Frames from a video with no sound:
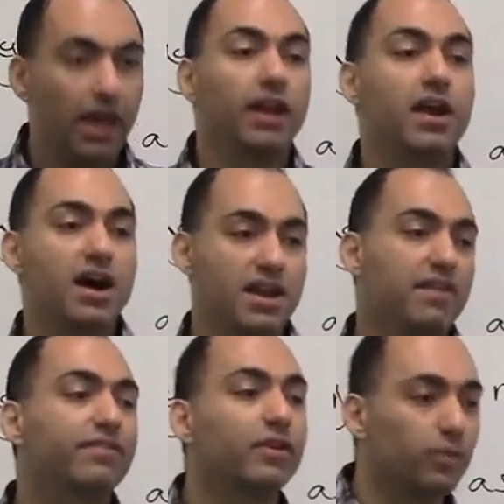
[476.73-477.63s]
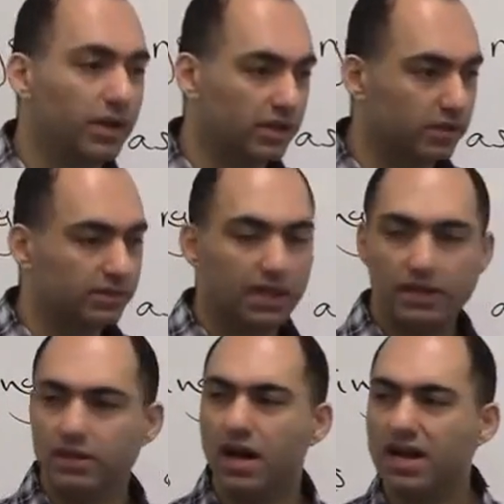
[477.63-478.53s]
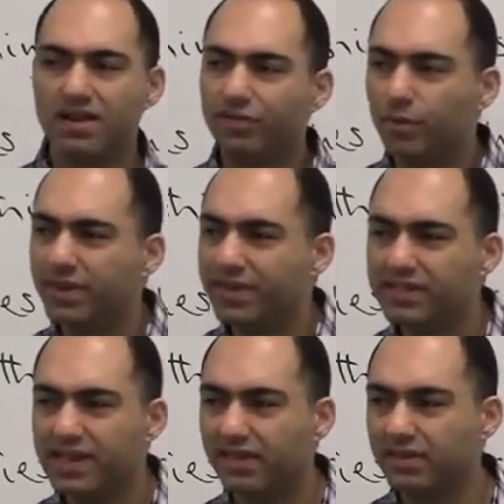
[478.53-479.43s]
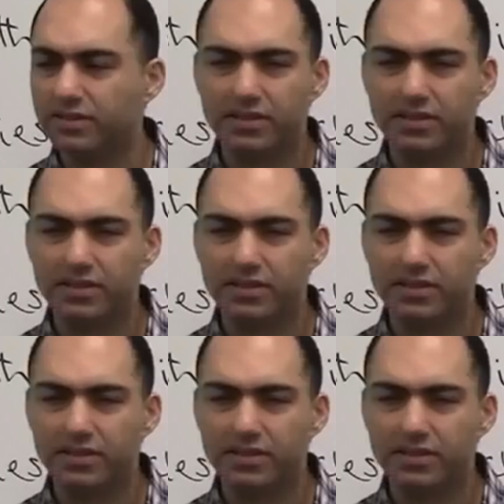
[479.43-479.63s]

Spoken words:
Not everyone goes, not everyone thinks like this.